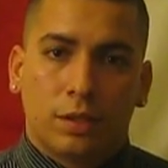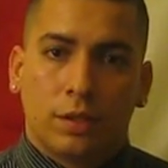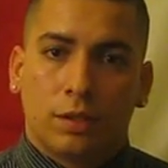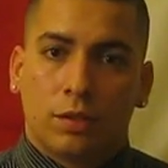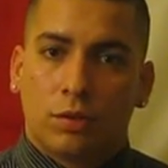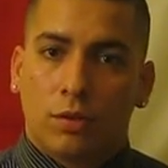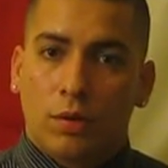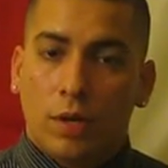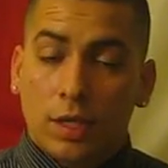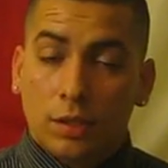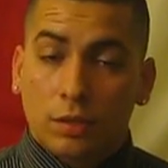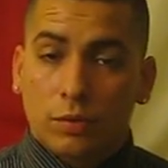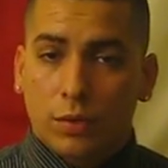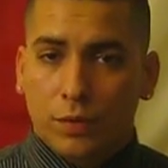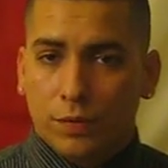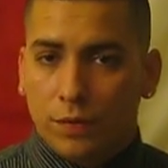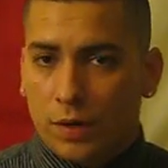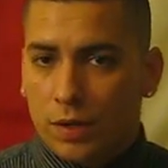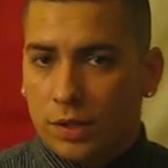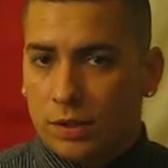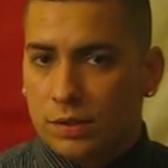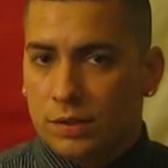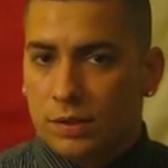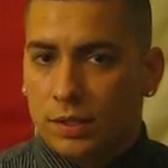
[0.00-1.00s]
thrust
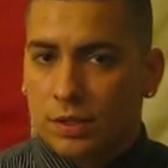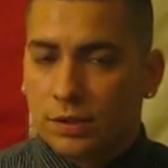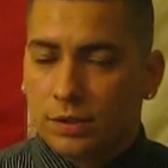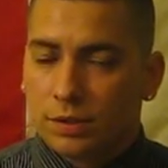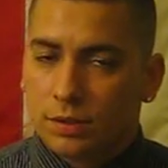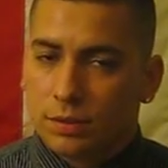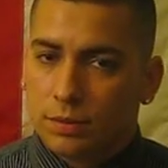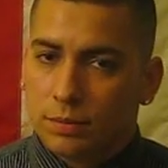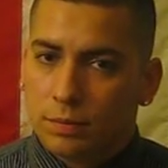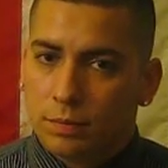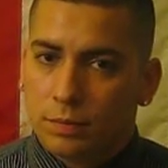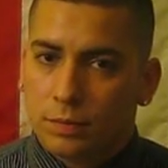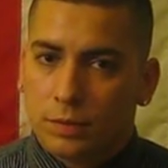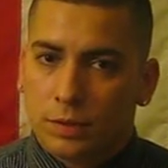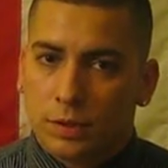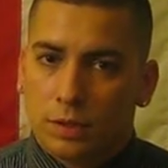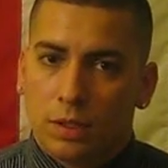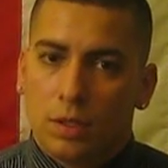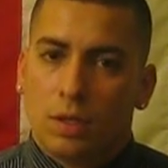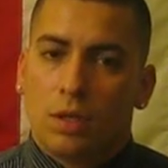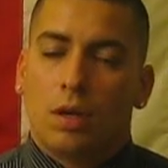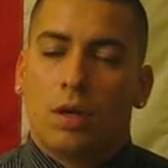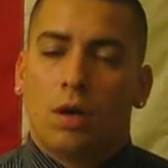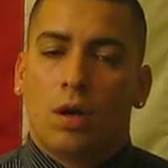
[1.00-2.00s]
reverse system
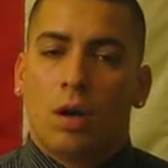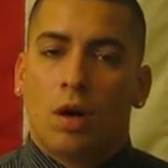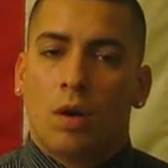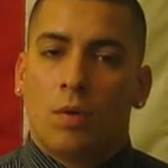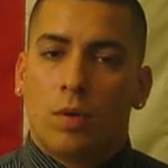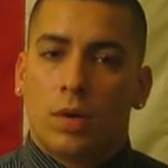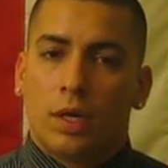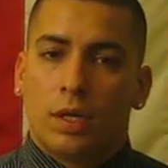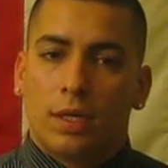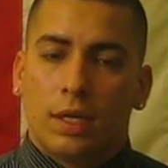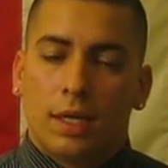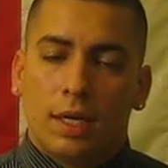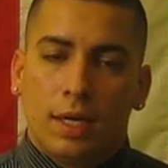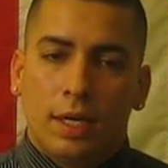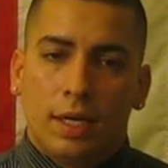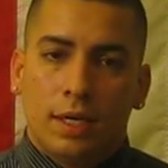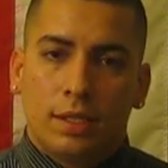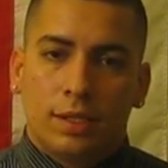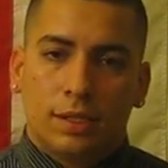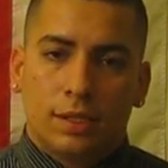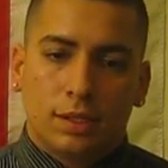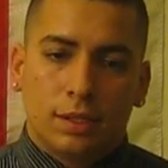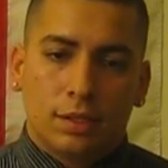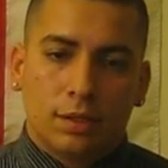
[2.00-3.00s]
on one of the
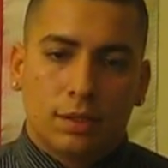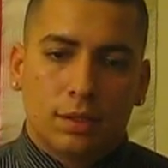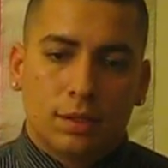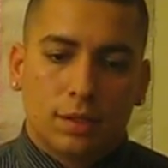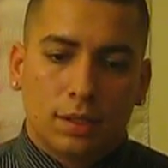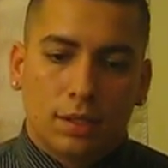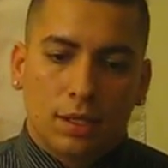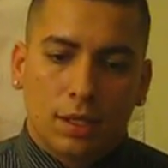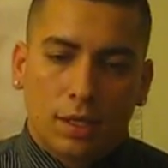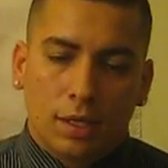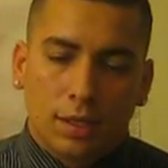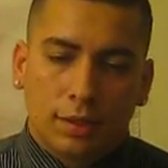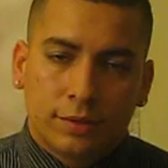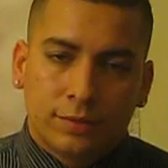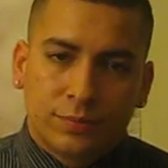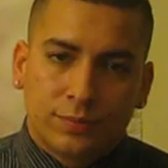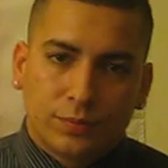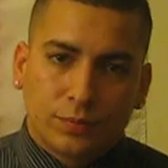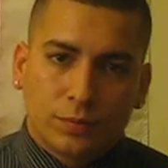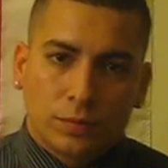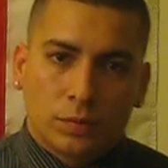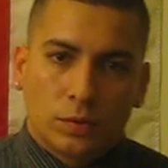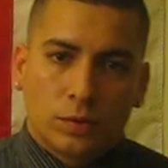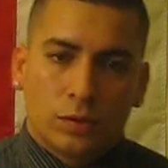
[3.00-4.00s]
engines.
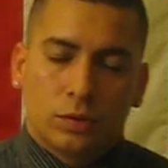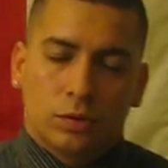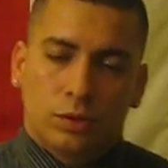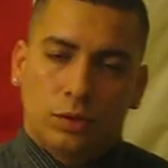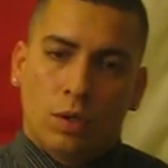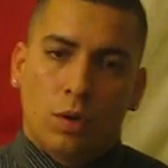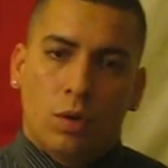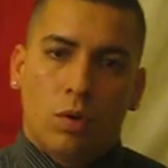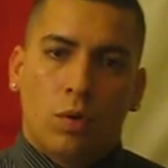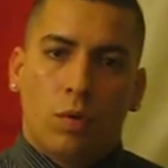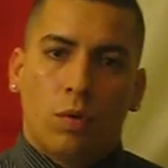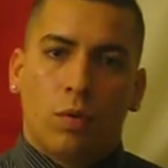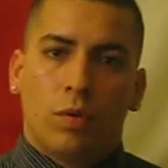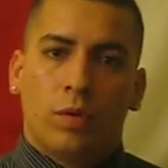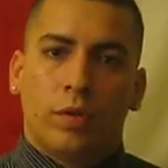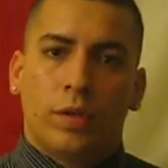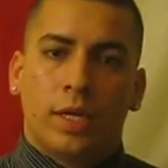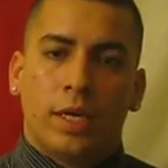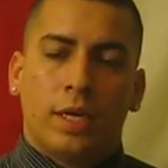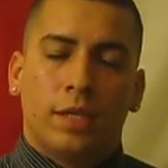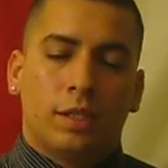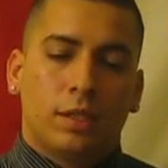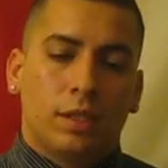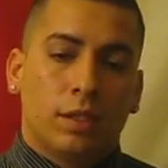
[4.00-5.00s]
So
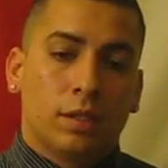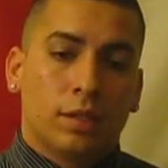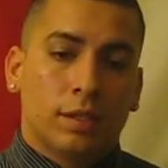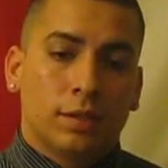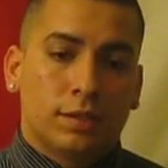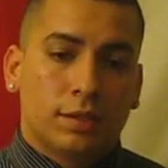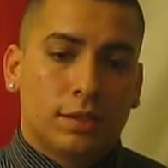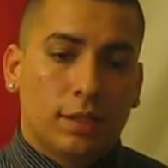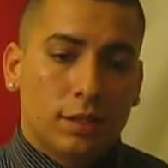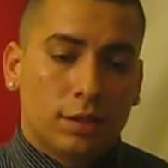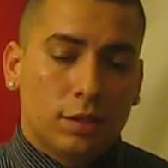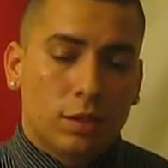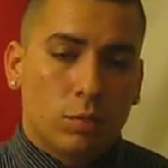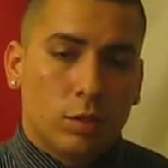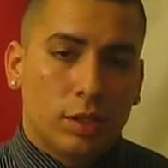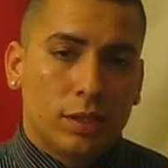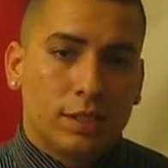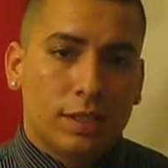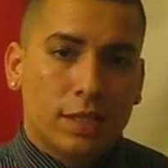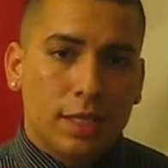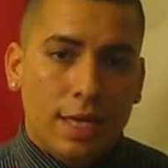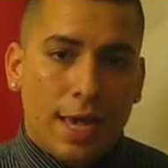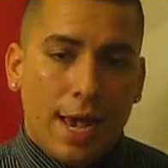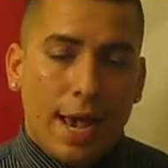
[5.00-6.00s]
the system was
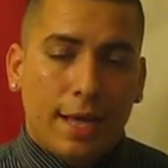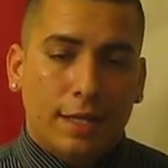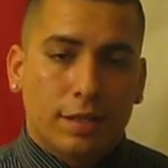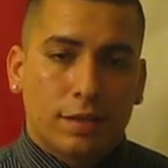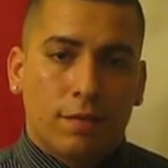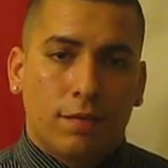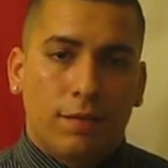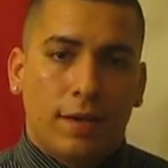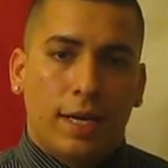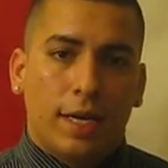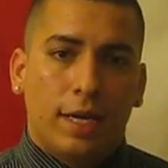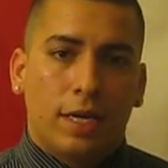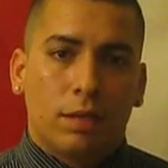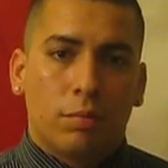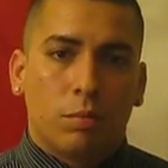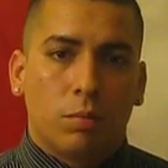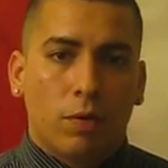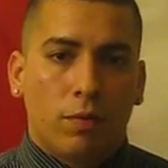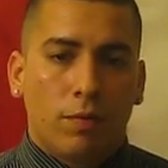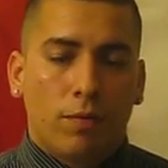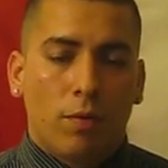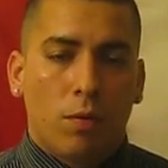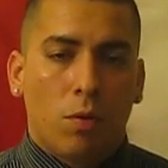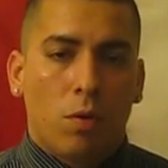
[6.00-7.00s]
deactivated
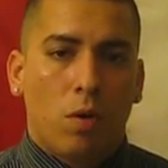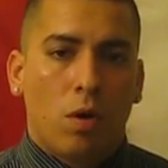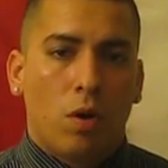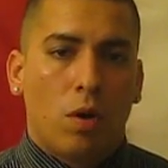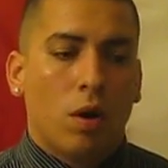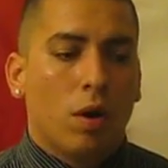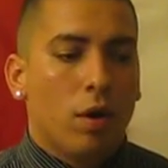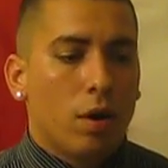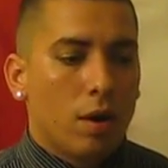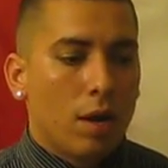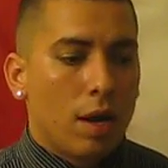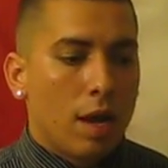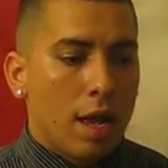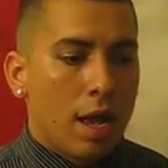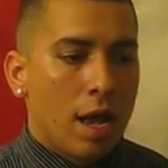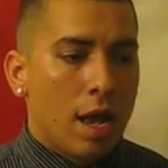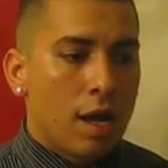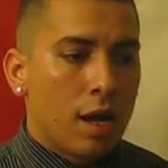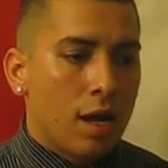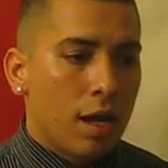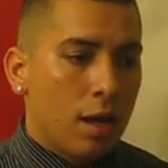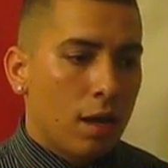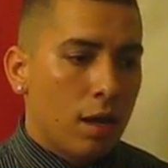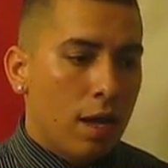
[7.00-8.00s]
before
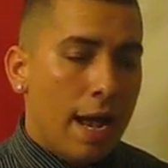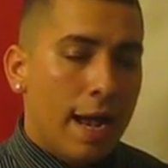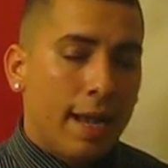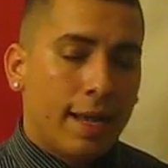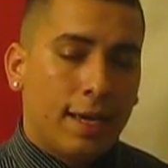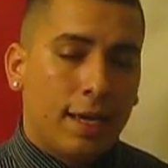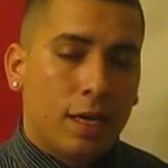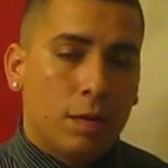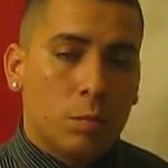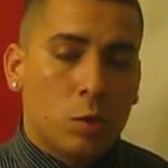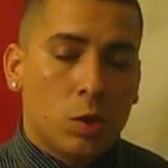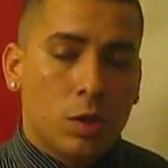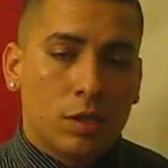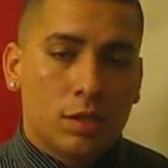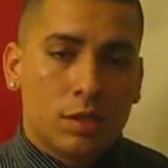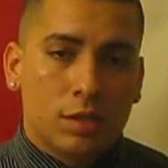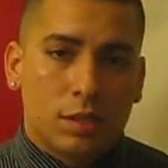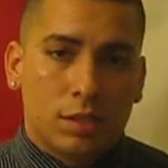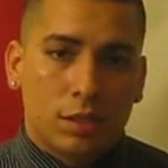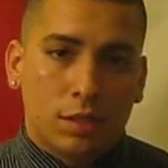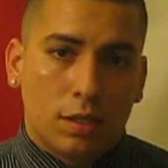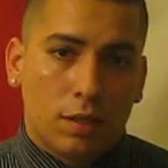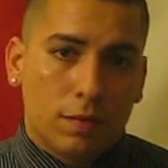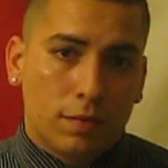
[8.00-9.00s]
I came on
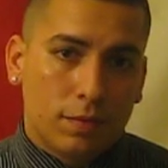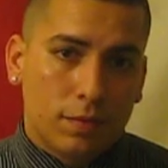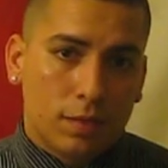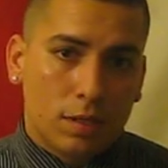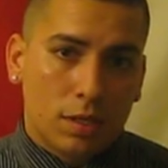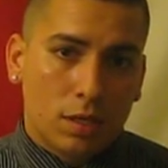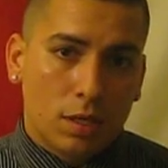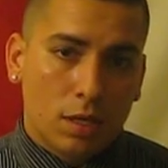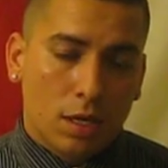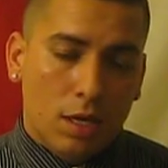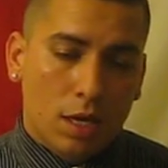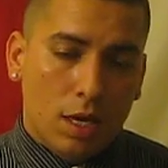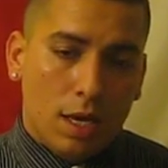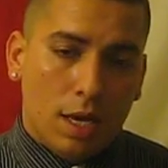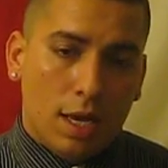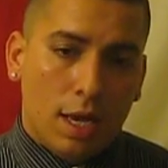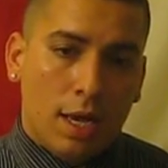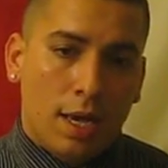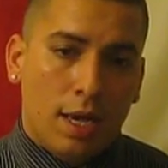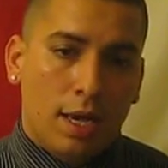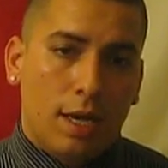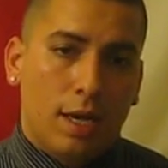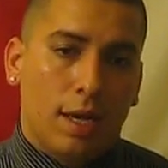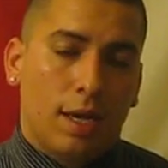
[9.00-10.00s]
shift,
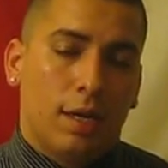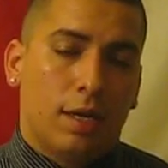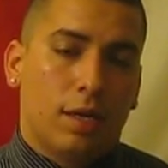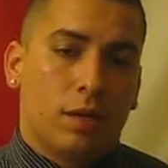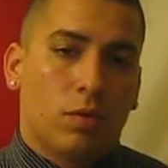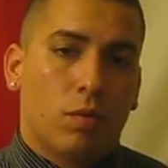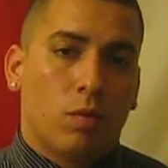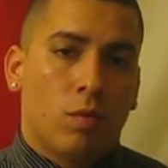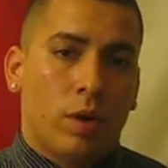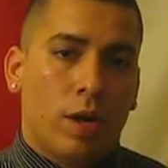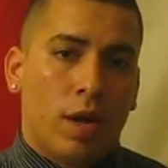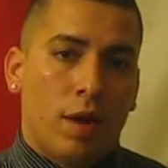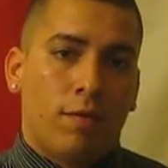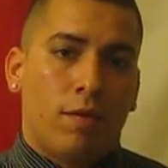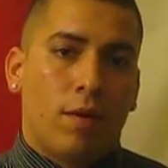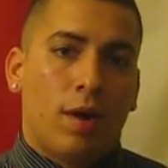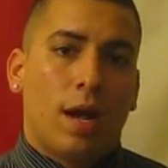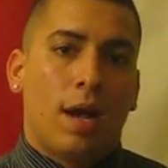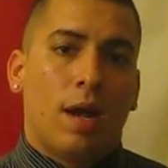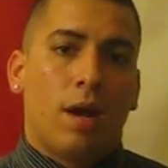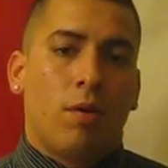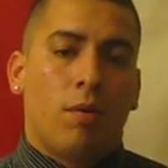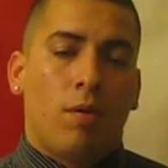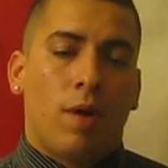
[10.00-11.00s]
and whenever
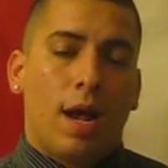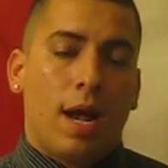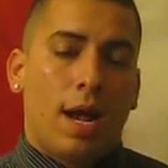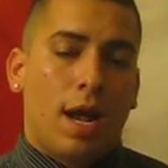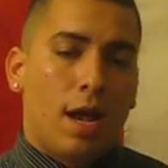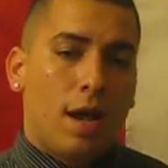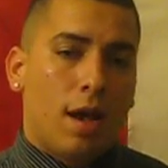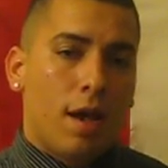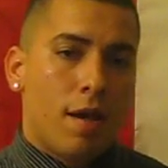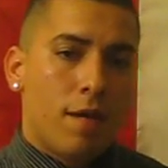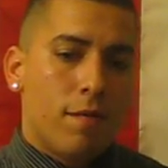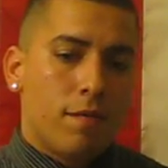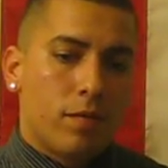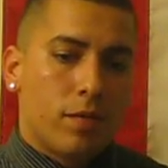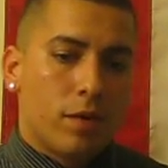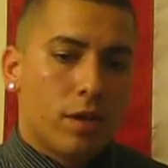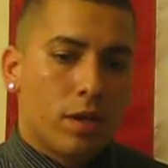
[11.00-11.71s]
I arrived,